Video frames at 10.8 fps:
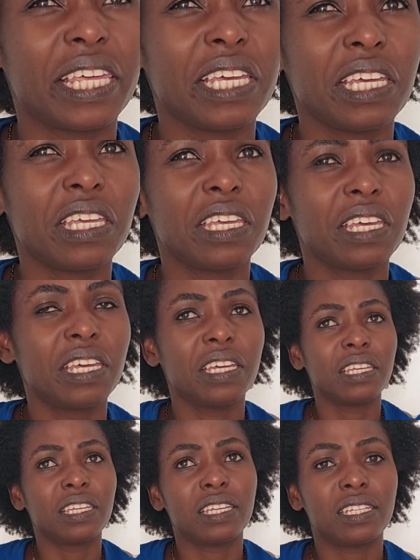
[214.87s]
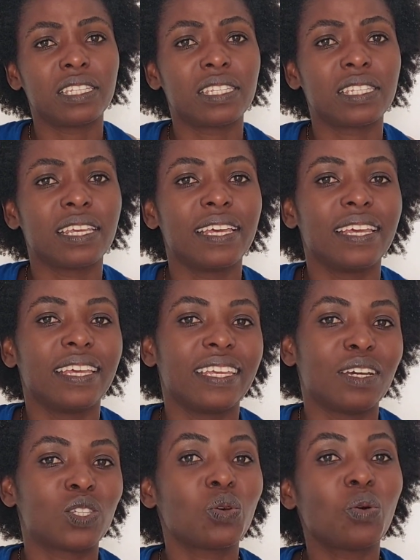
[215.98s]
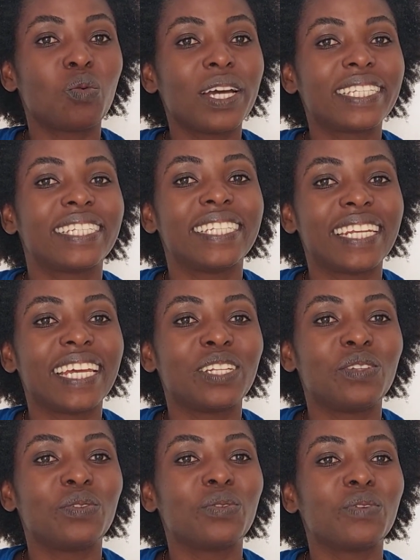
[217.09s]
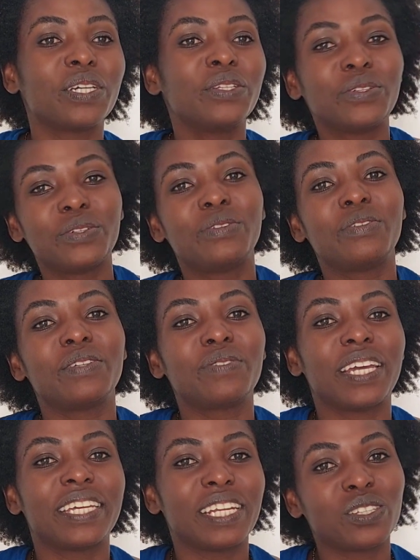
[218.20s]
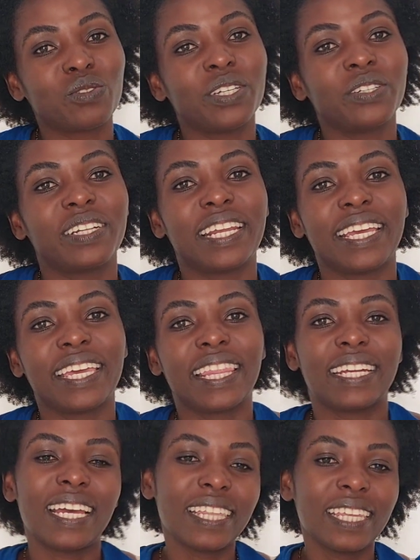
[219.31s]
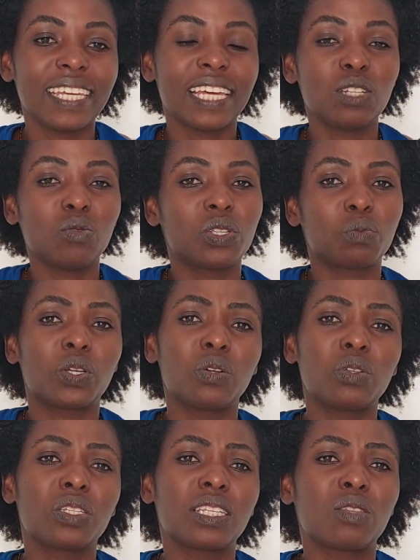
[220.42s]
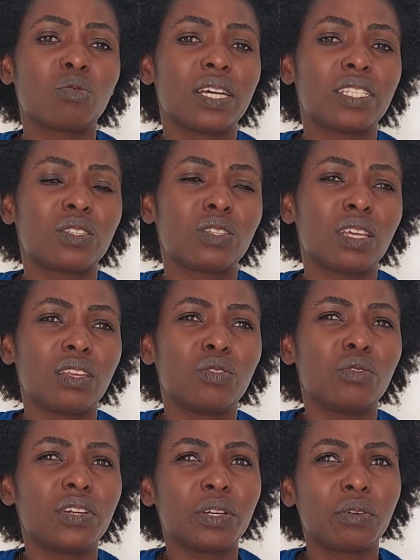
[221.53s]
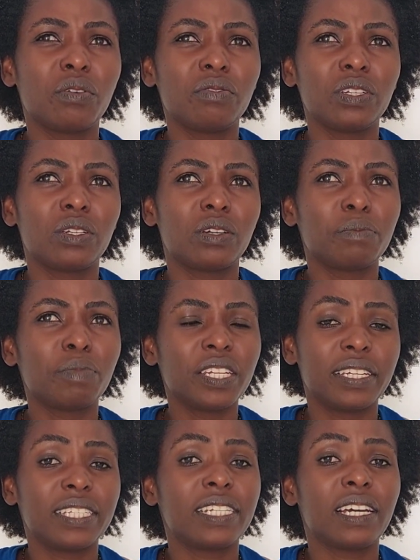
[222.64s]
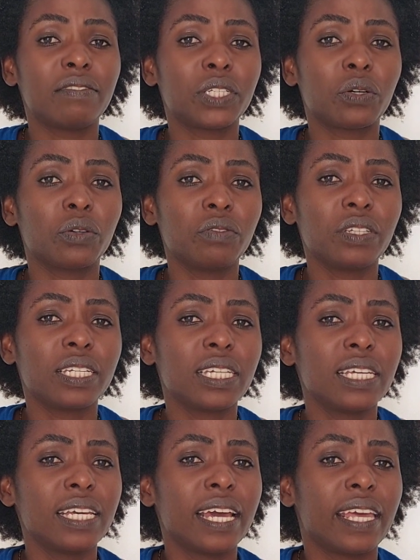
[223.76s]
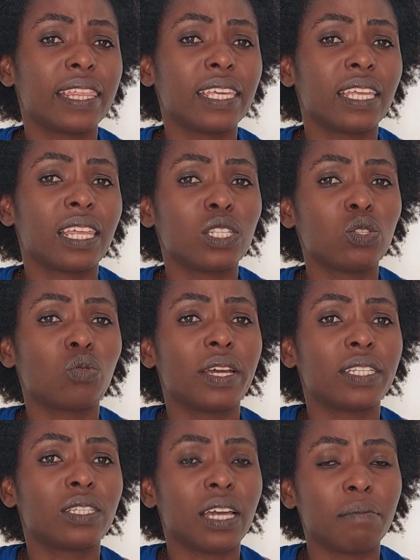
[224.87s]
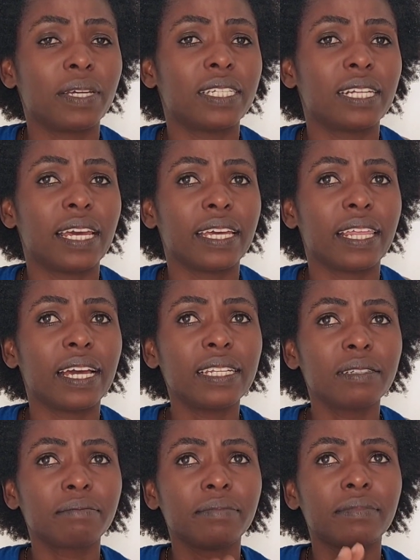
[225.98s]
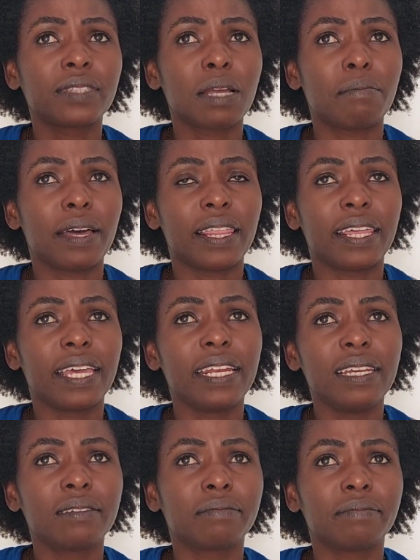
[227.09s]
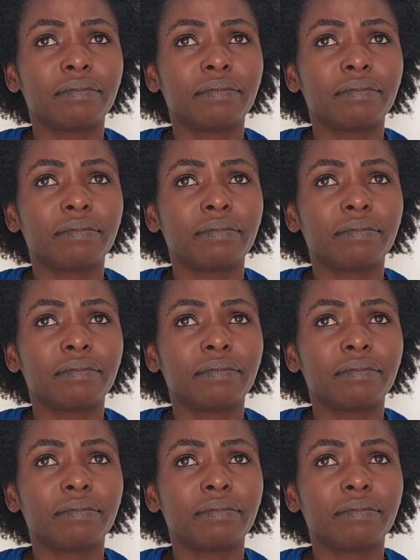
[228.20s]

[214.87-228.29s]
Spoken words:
think. Yes. Yeah, so what did I do? What do you do if you're in a situation like that? I think that was because it was during COVID, immediately after COVID. I think that's why it happened like that. But then,